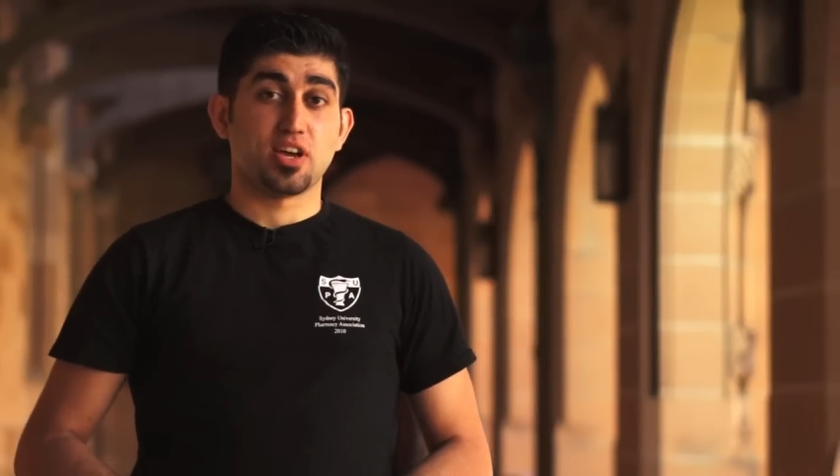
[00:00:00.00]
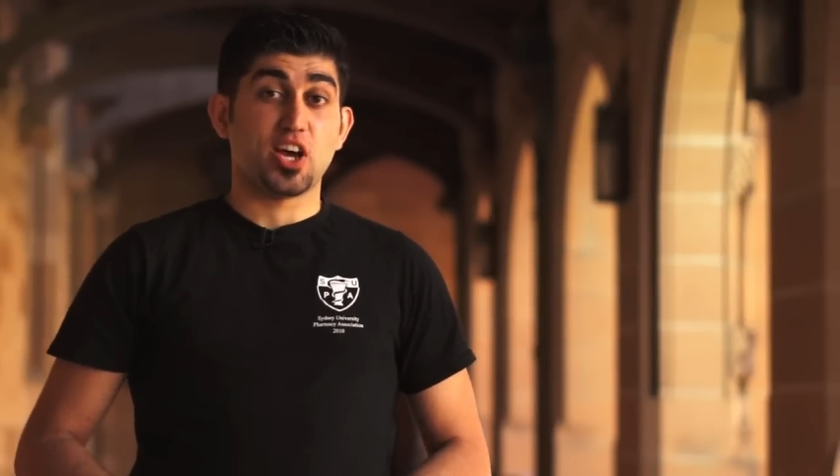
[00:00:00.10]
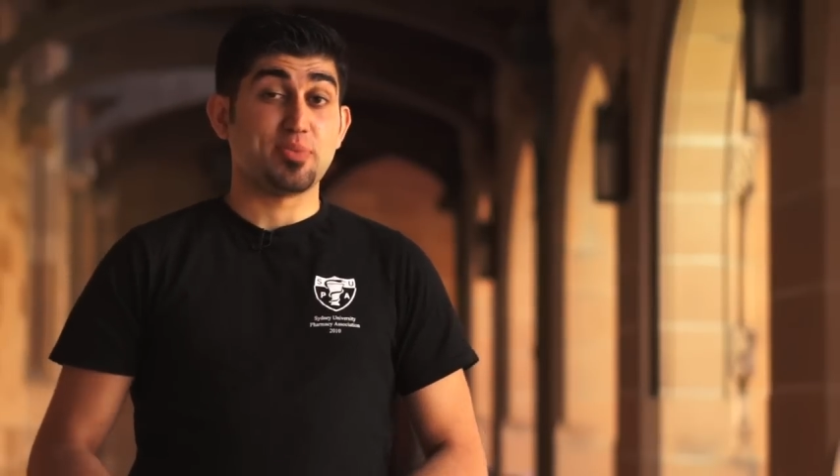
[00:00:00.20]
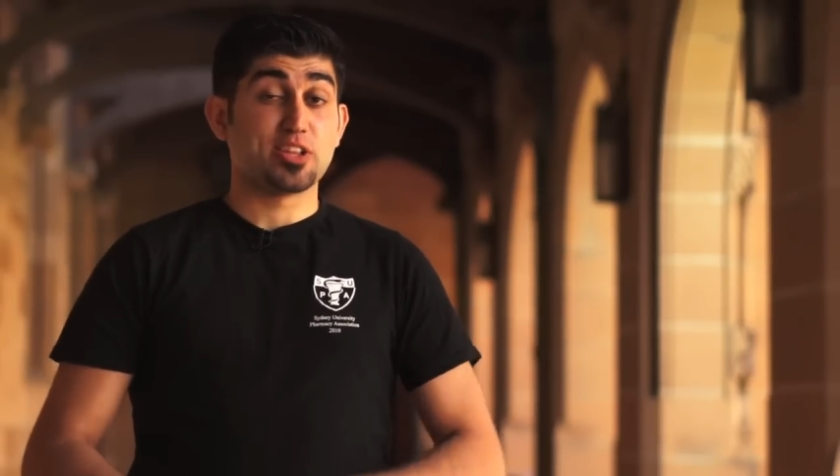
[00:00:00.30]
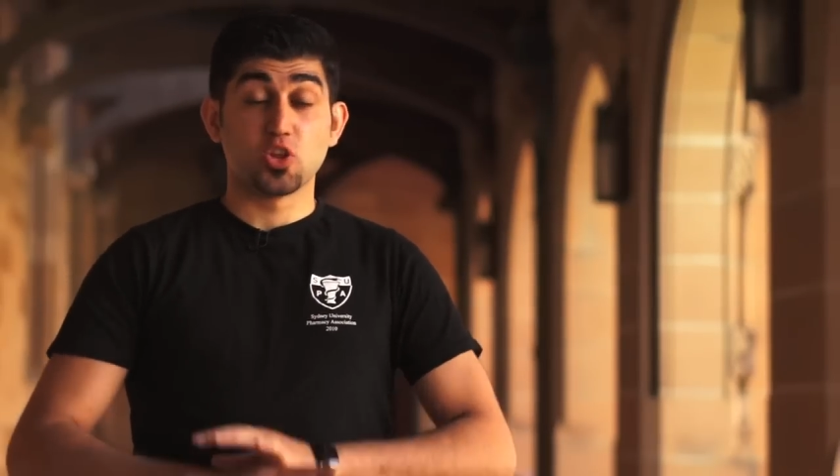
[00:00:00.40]

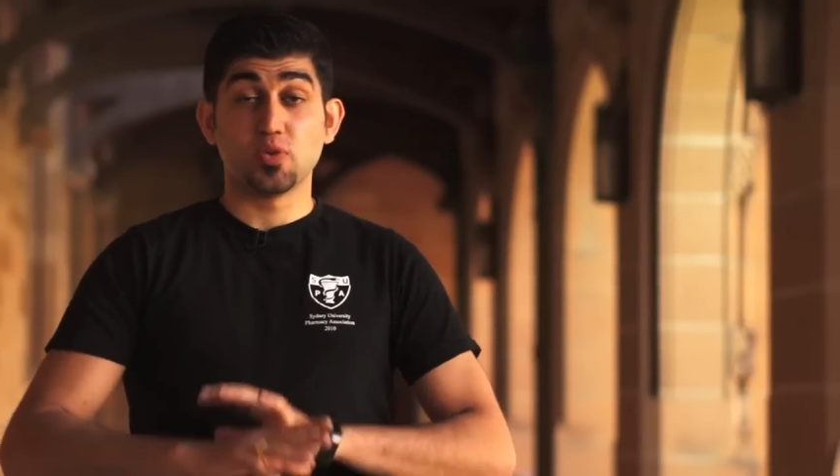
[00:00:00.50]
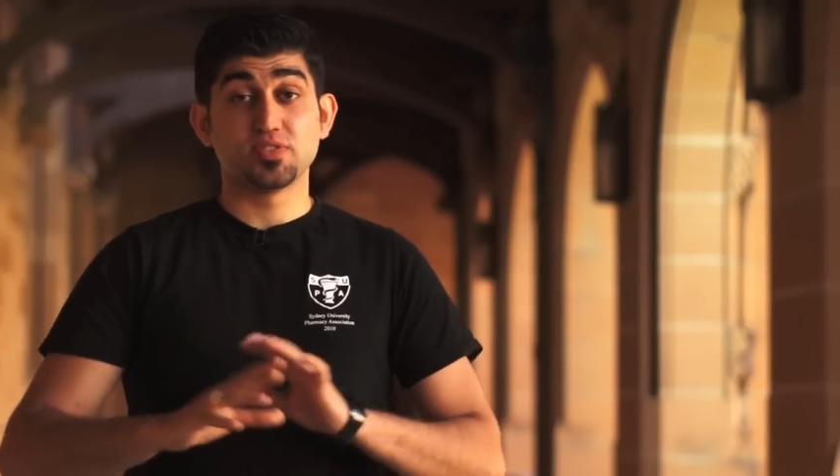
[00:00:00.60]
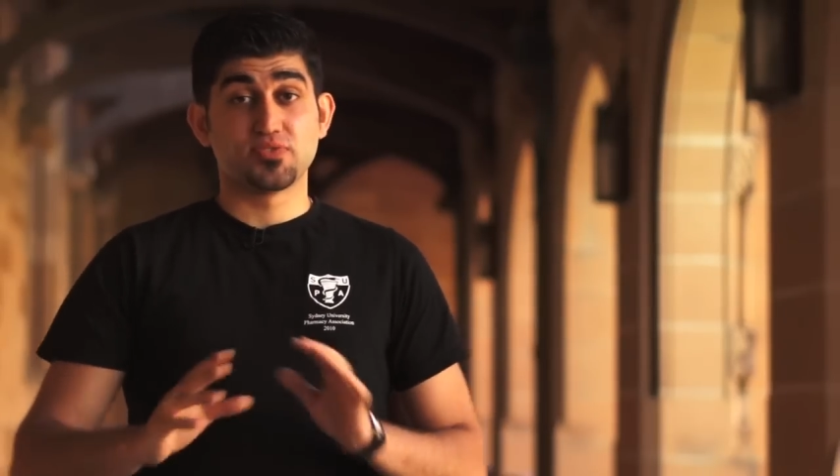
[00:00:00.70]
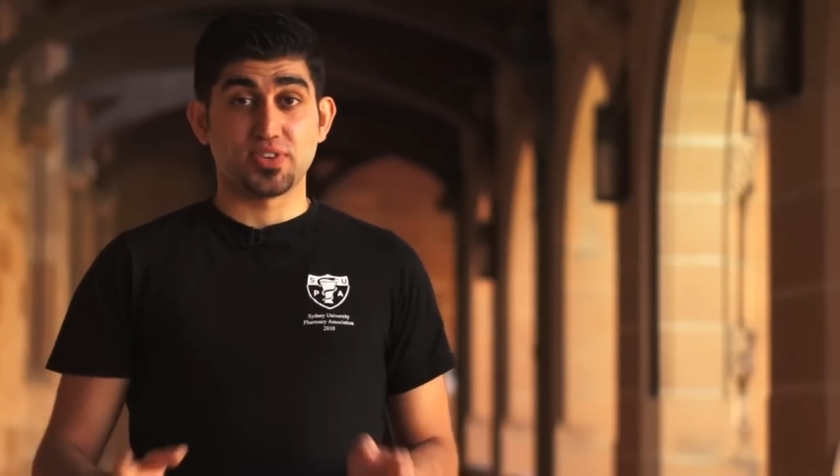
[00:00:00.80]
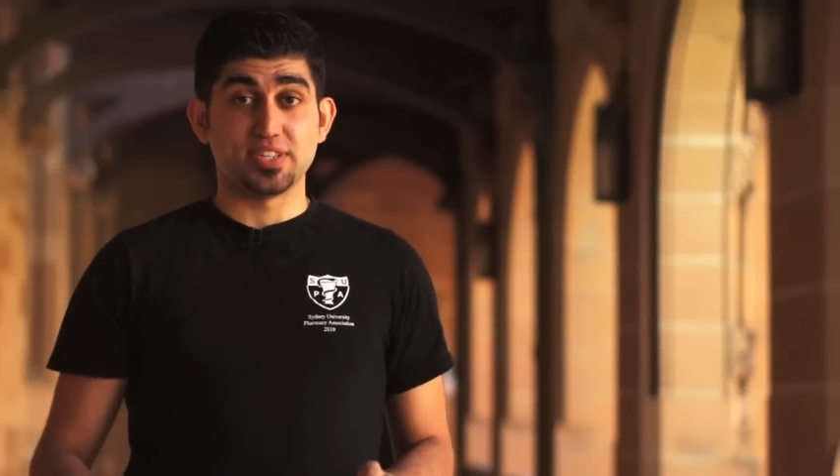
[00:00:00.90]
I've made loads
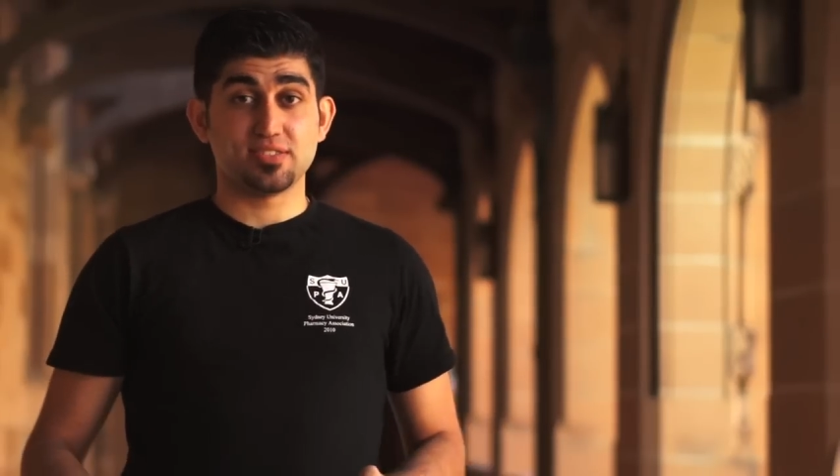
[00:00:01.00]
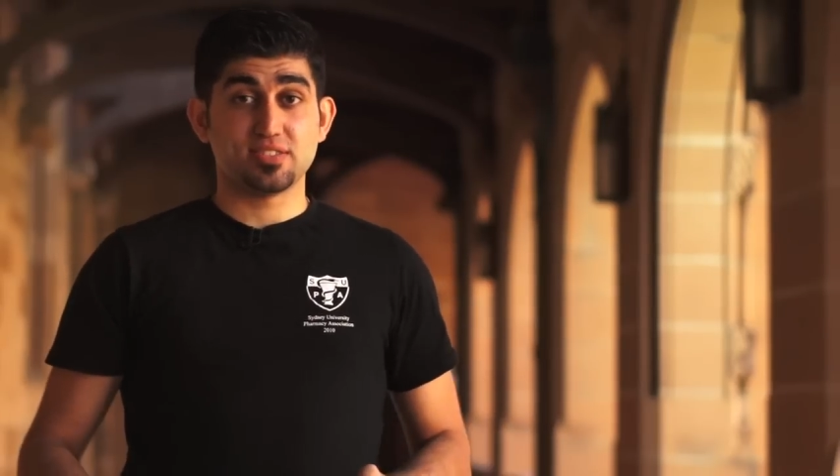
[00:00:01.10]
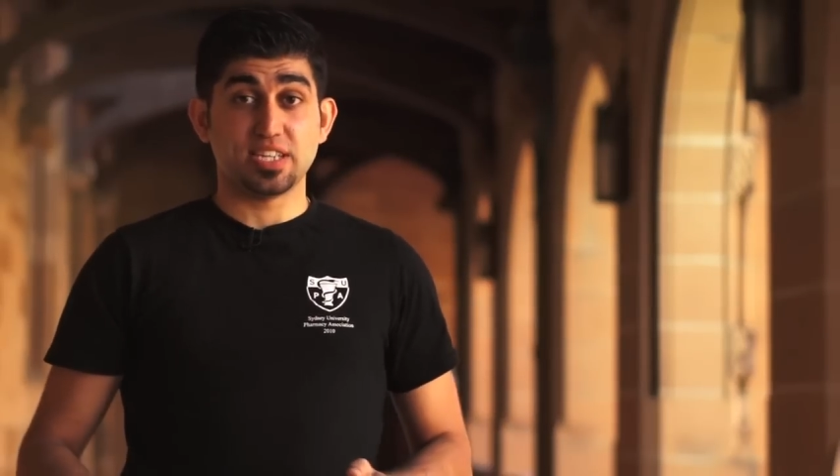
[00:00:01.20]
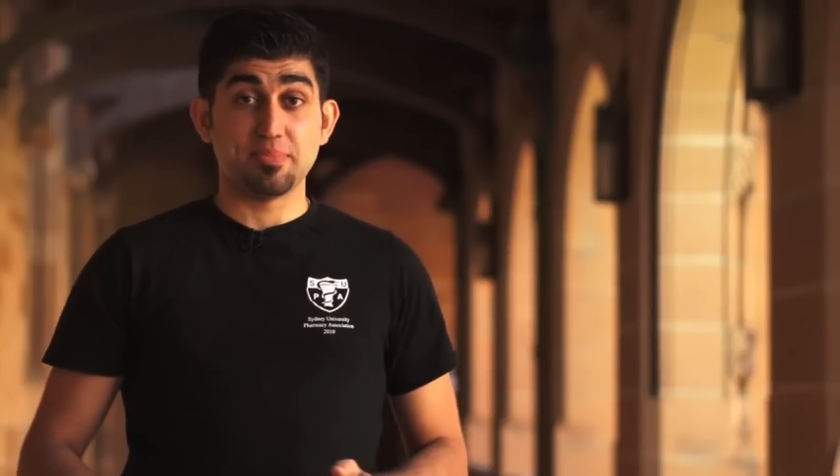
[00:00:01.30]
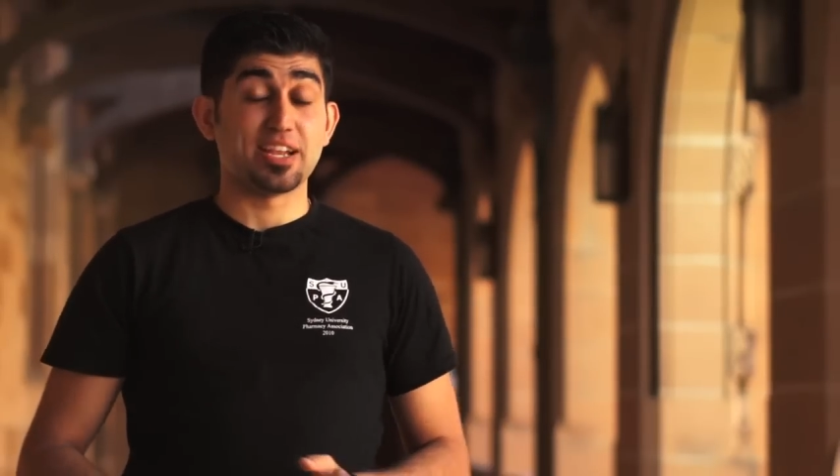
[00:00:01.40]
of
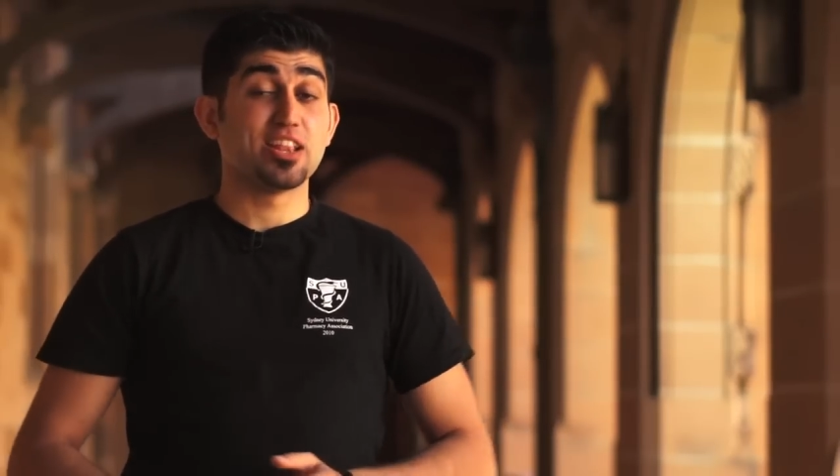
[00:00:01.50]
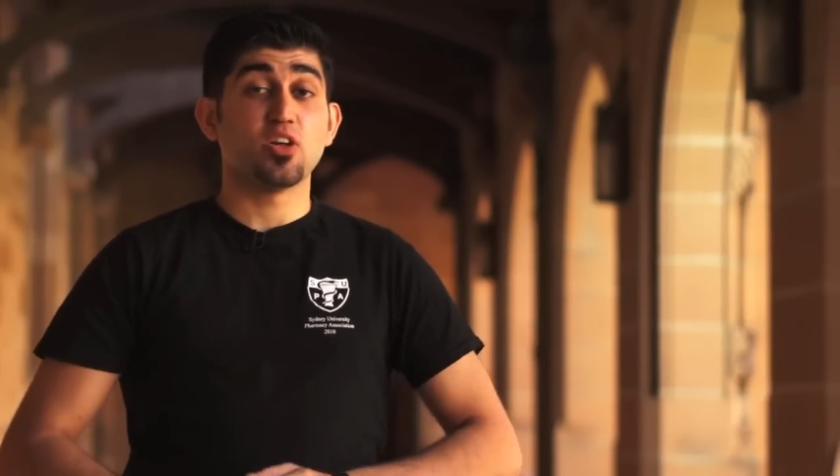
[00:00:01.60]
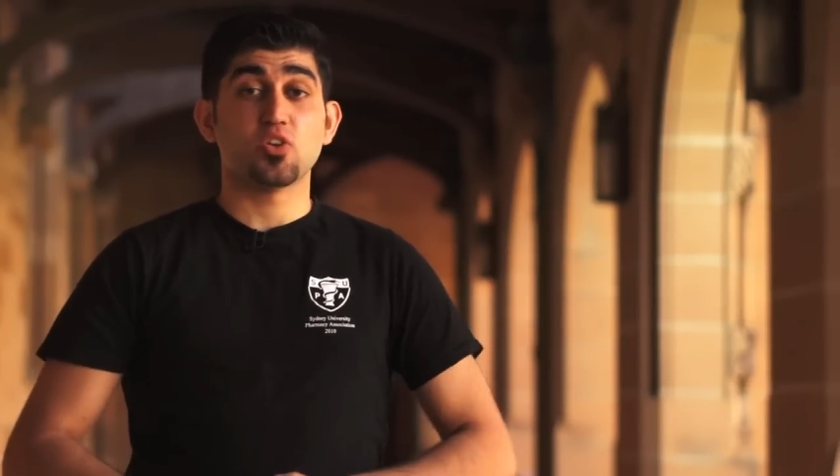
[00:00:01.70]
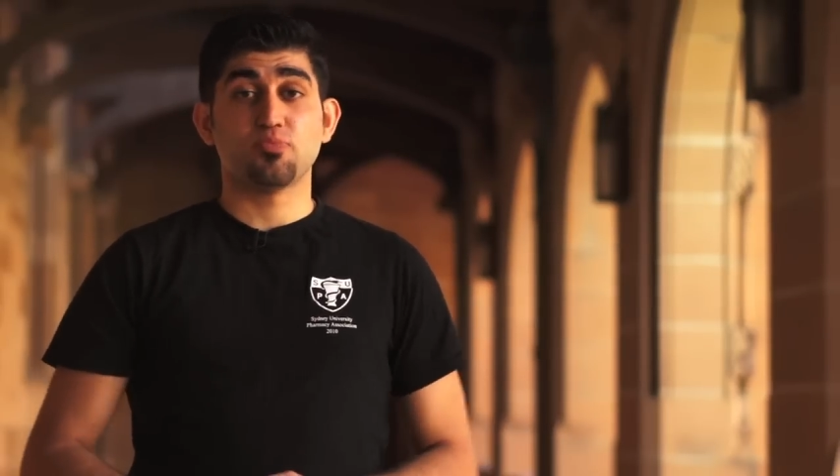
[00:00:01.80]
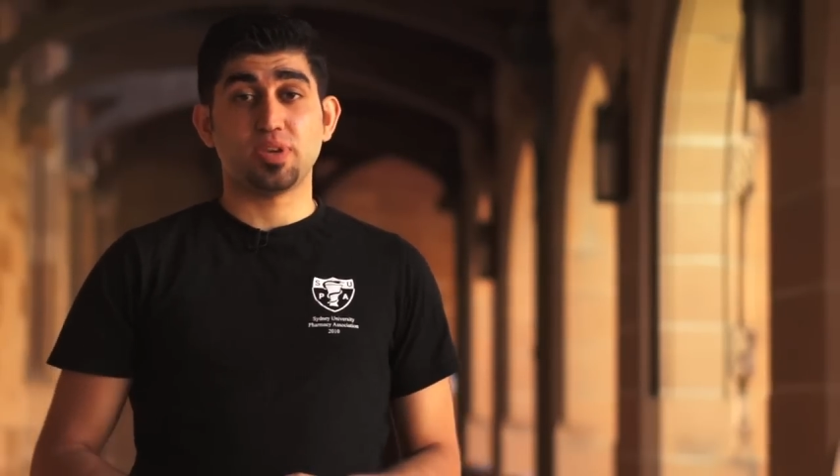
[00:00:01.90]
friends and met a
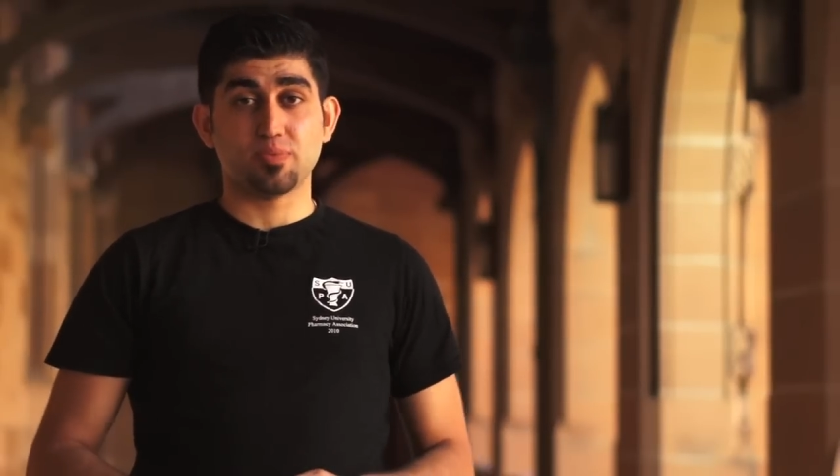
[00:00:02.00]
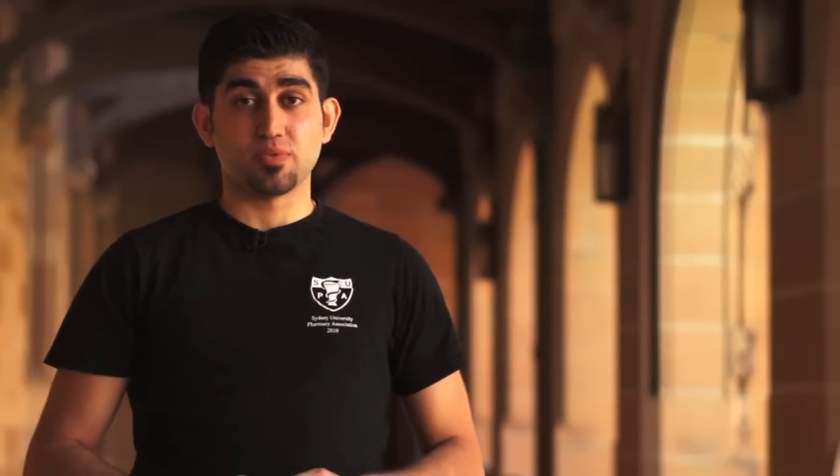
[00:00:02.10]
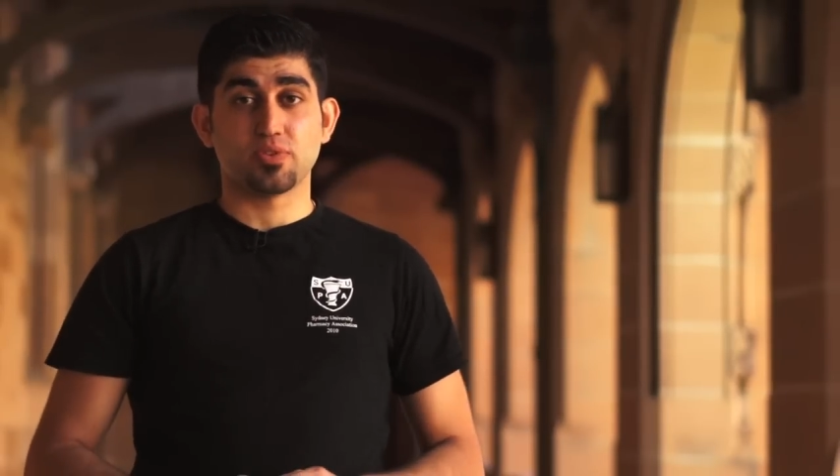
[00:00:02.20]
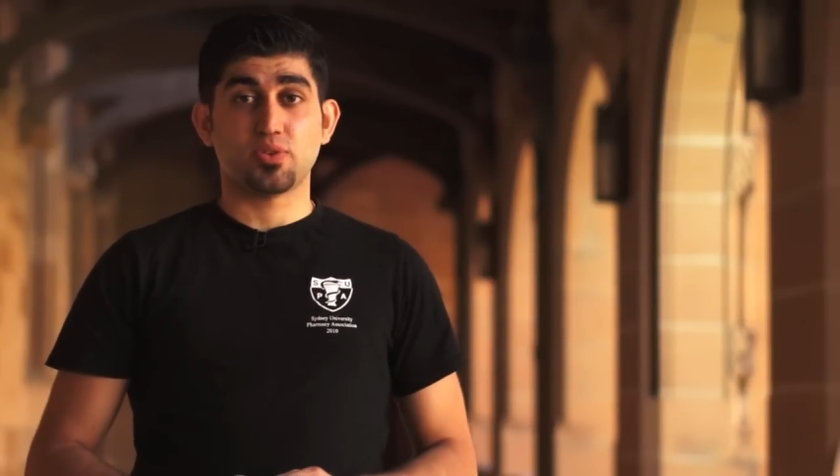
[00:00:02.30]
lot of people